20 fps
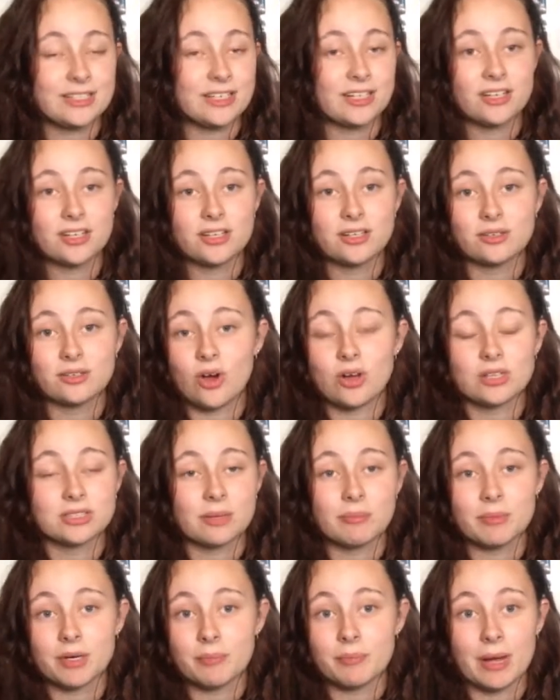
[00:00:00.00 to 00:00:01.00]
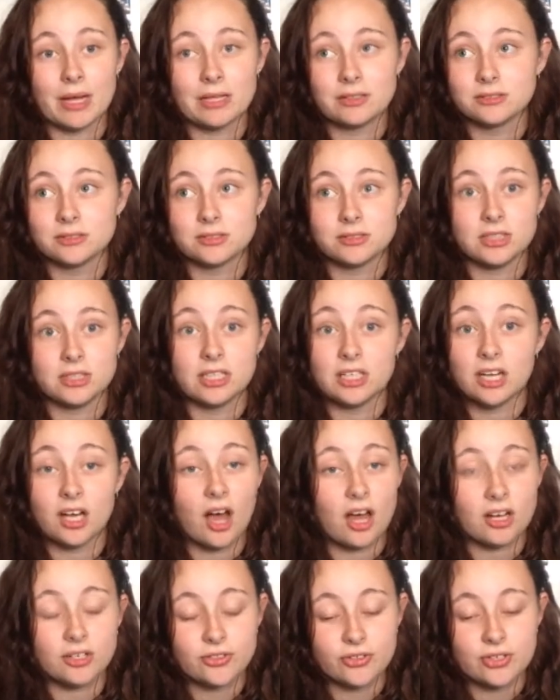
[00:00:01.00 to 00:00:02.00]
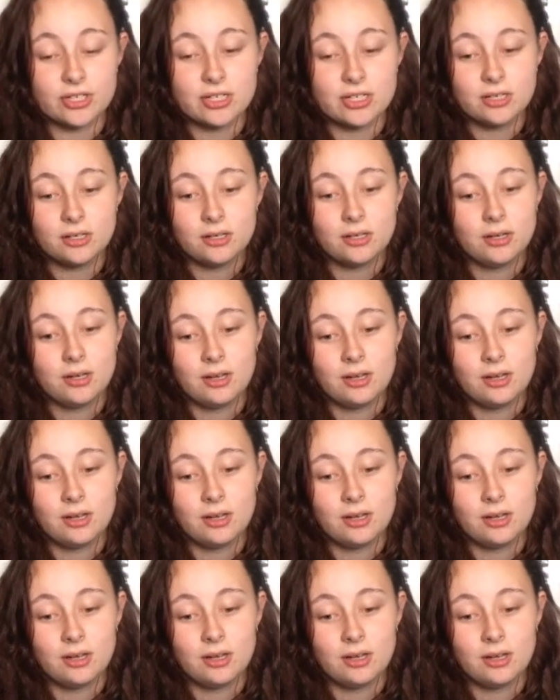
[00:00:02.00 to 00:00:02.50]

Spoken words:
It's got some of the best in the country,